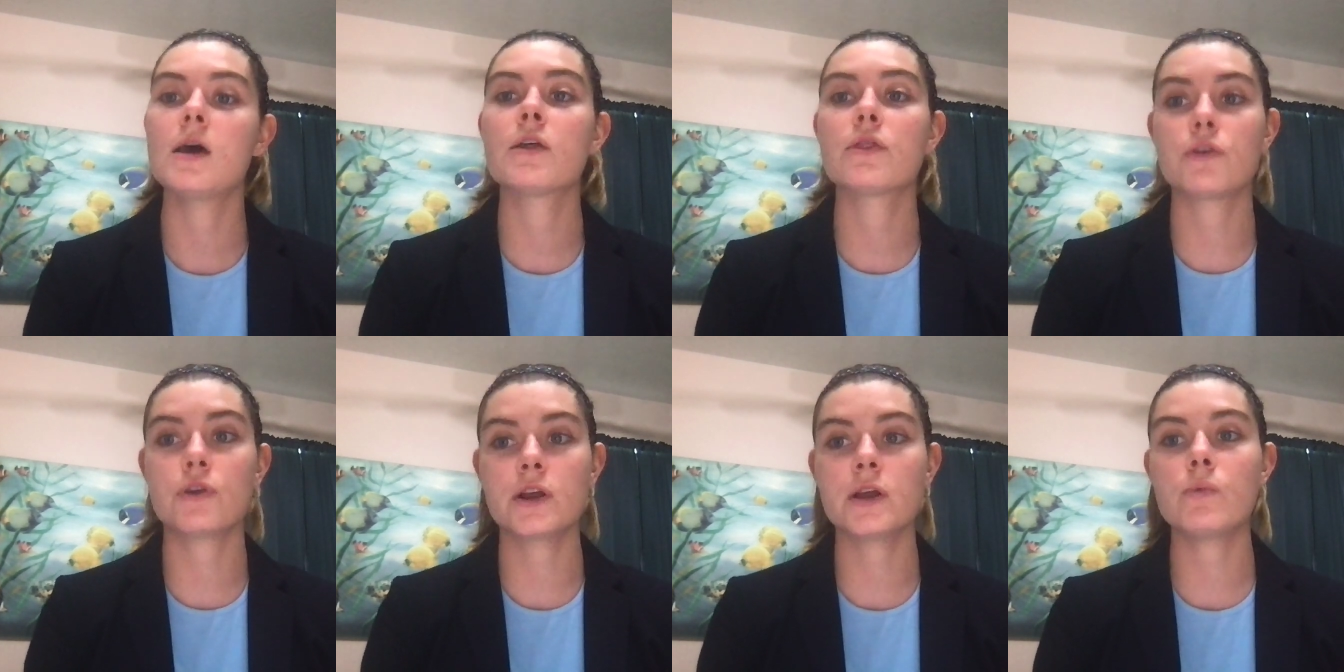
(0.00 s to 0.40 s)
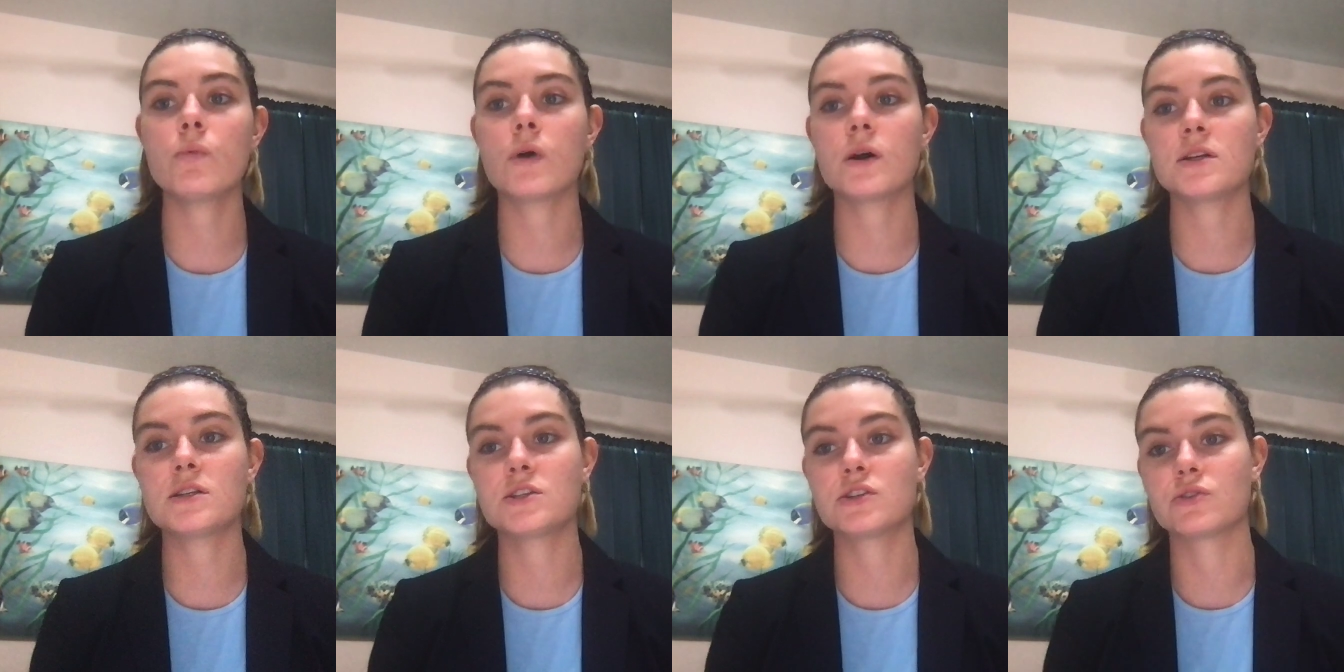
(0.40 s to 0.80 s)

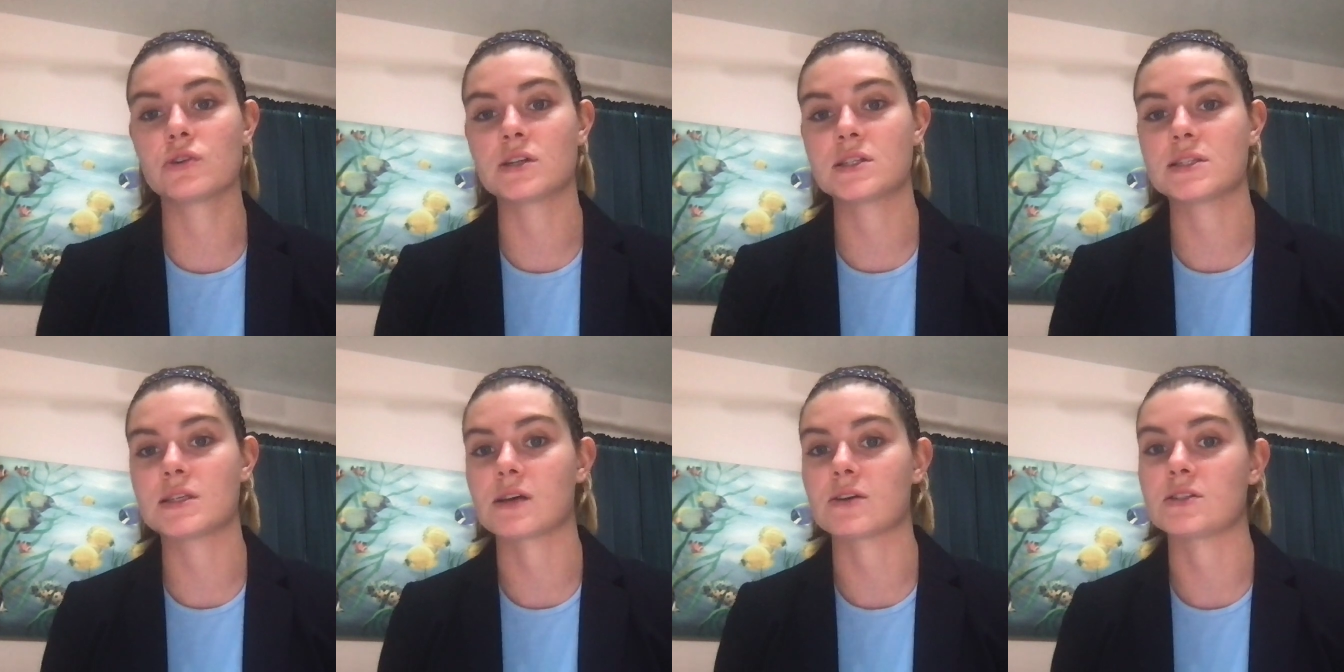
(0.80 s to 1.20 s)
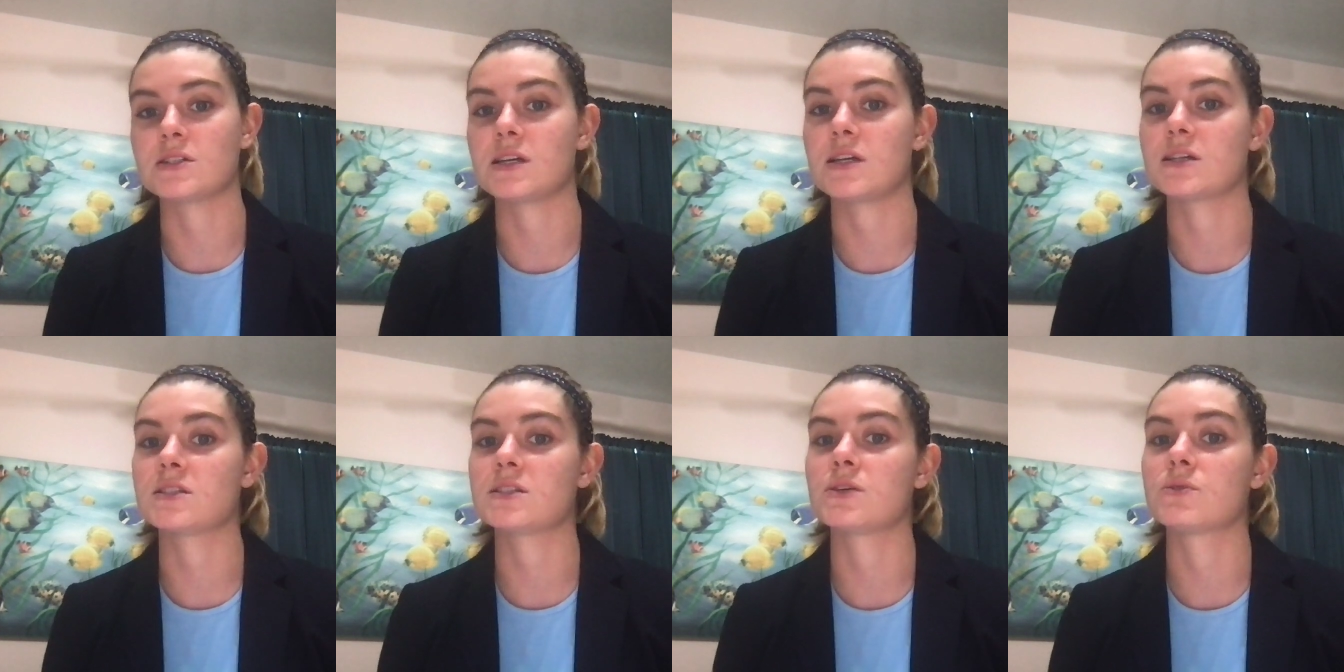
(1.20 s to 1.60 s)
31 degrees
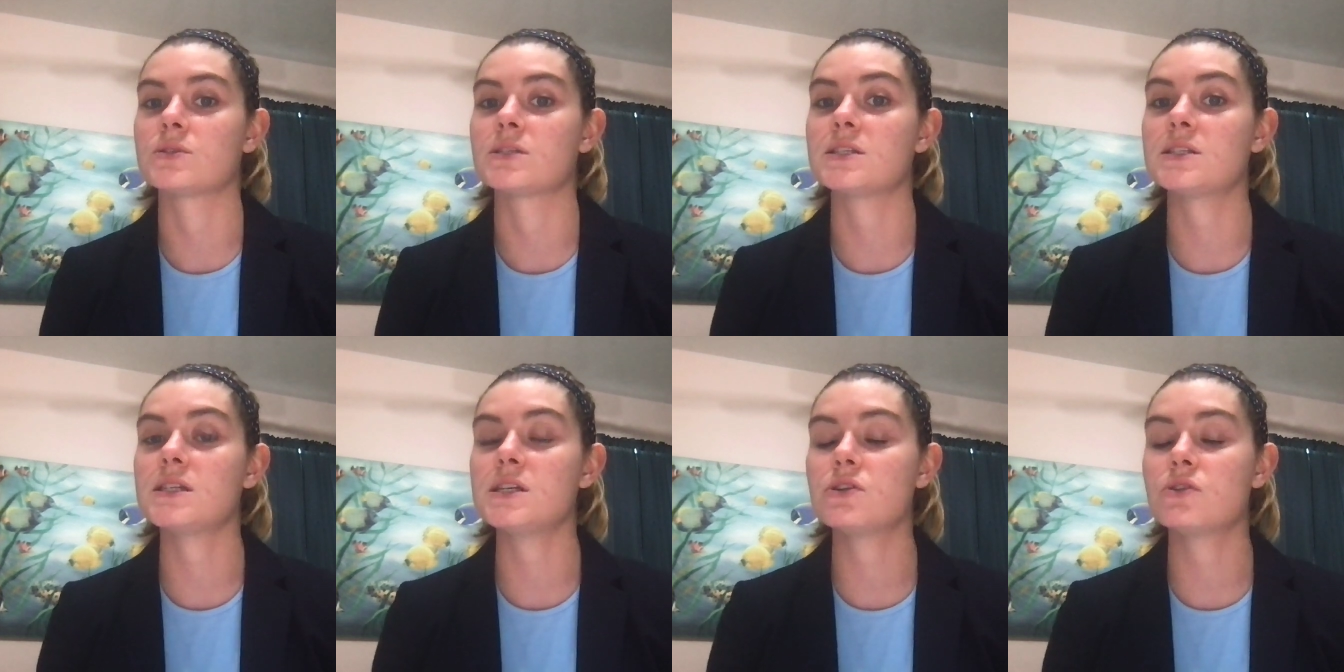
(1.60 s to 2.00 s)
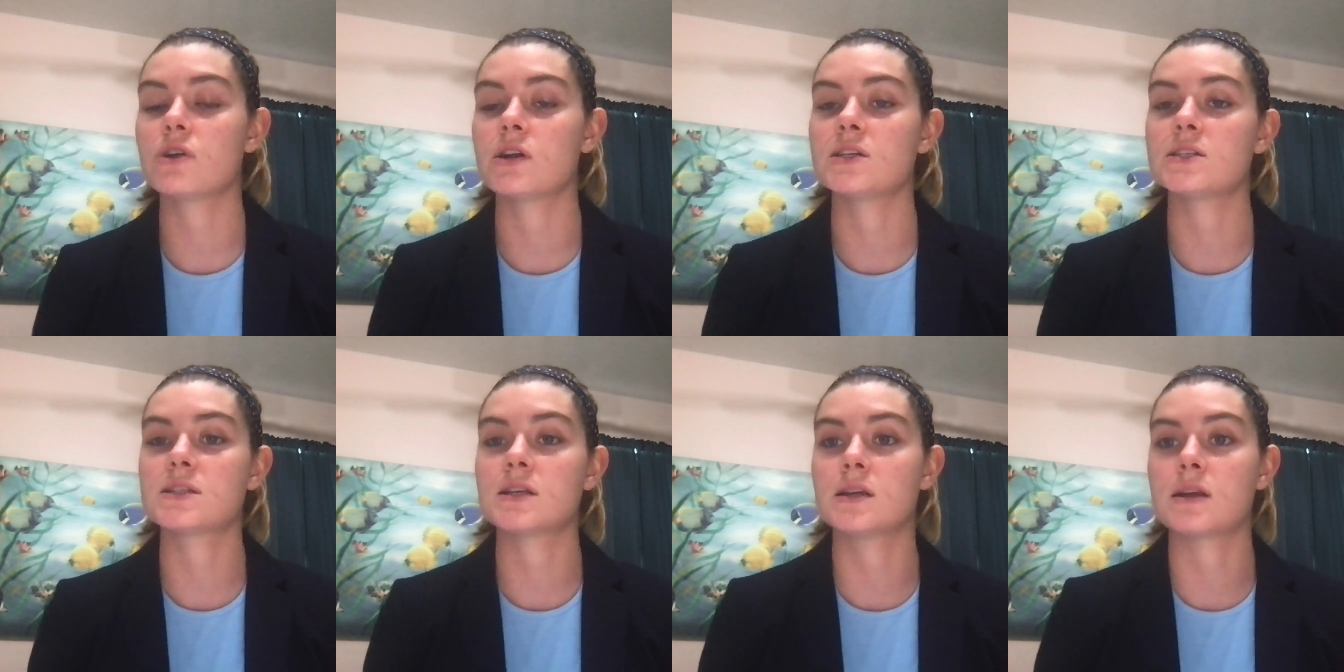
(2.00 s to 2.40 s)
Celsius, there was a
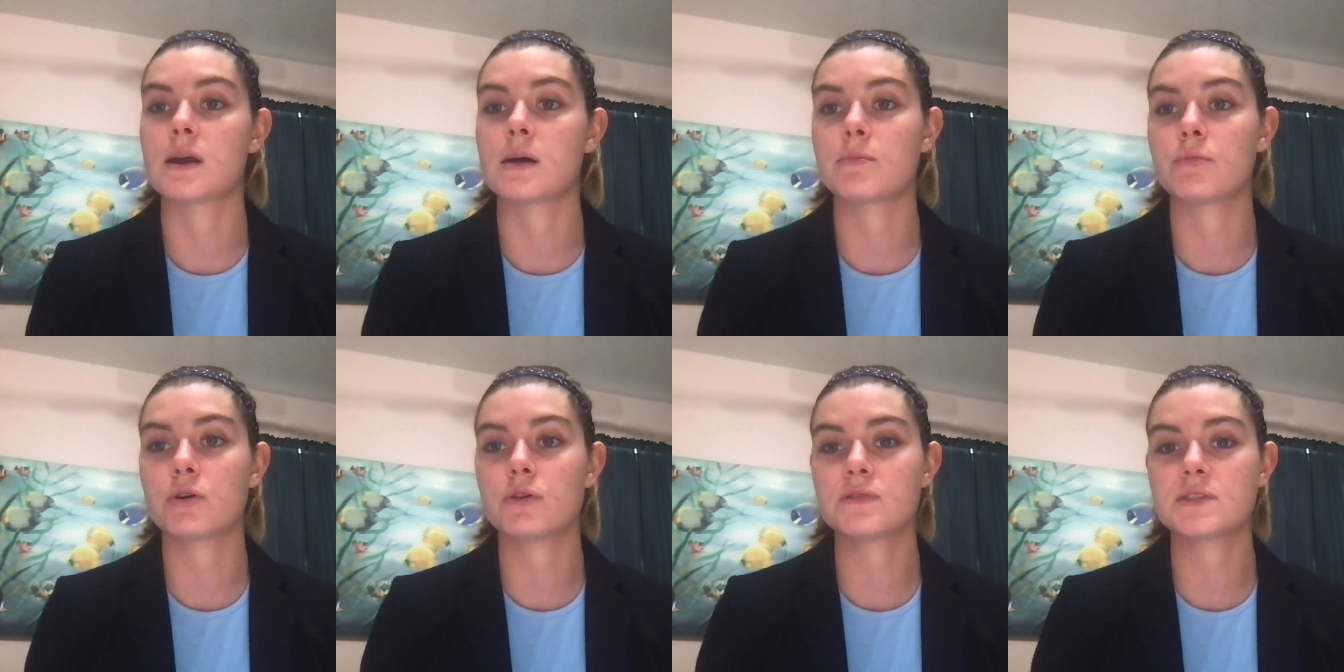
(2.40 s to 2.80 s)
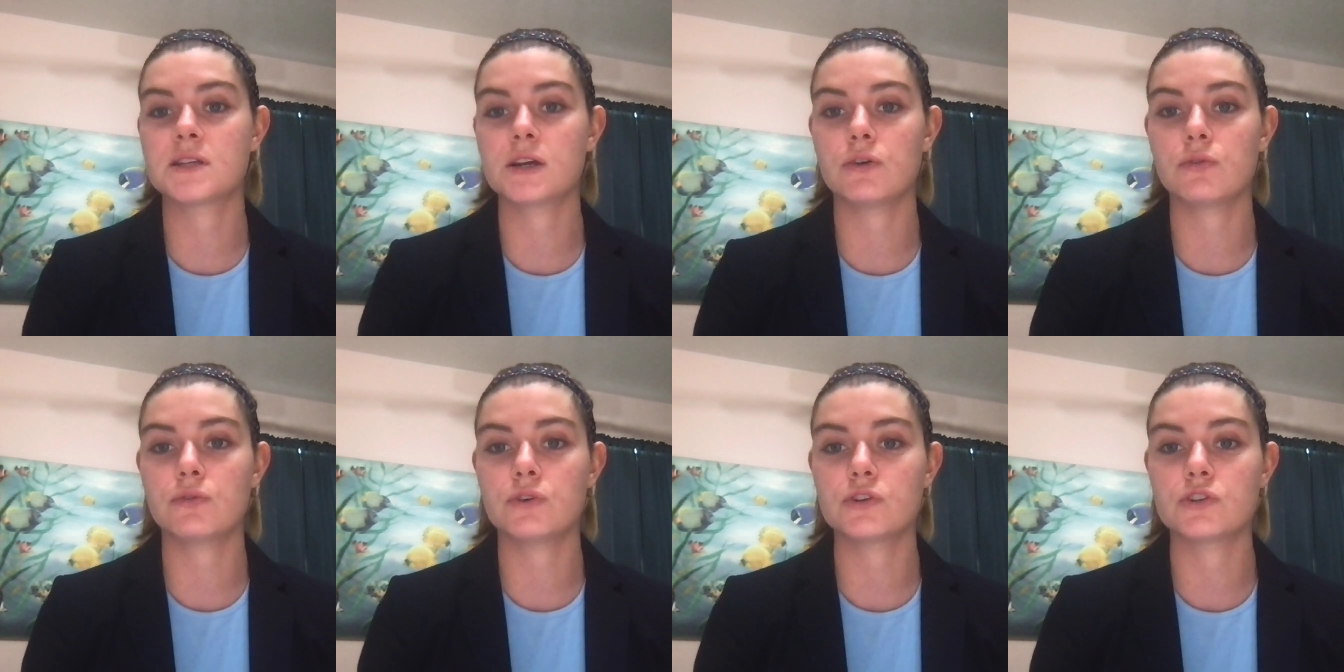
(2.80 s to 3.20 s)
decrease in number of
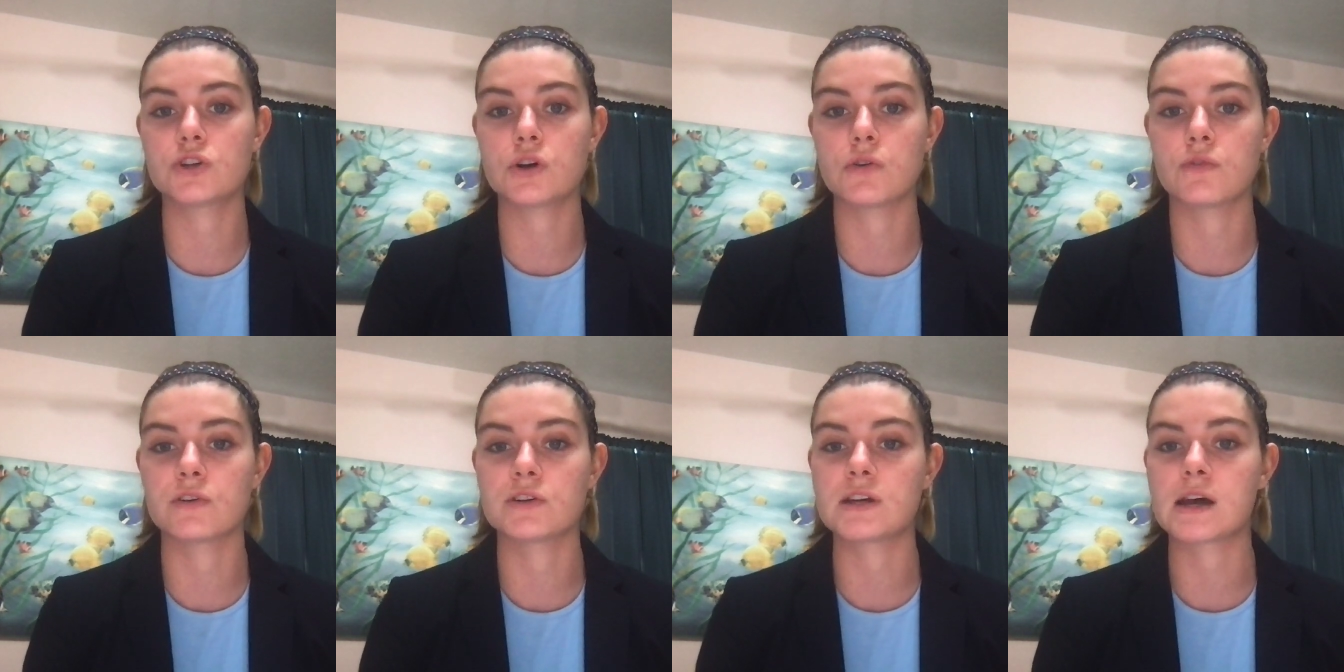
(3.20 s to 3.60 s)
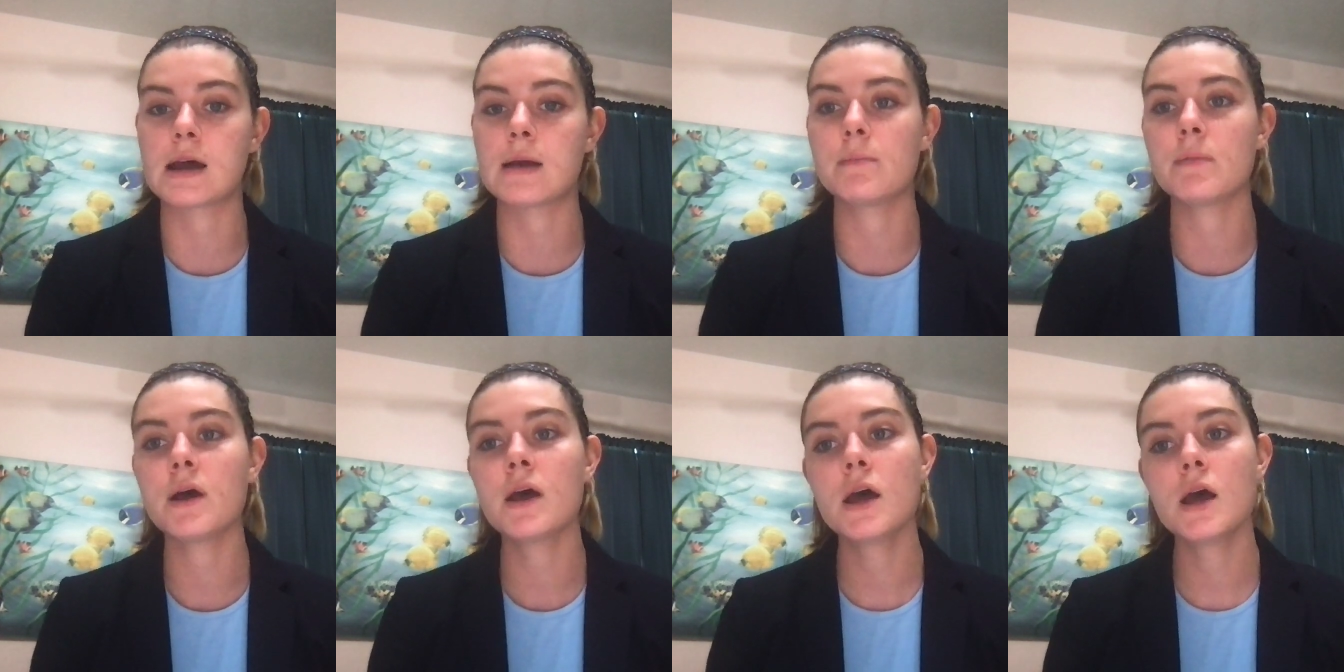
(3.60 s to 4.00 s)
sailfish over
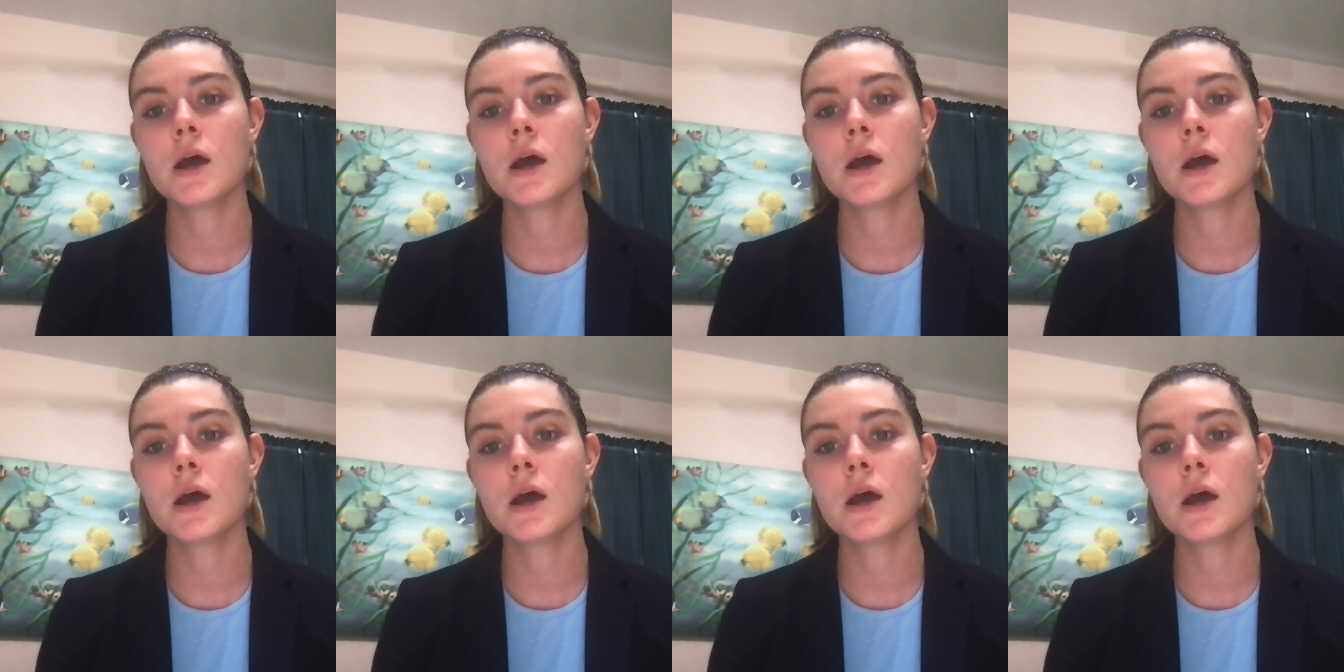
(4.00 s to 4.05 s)
time,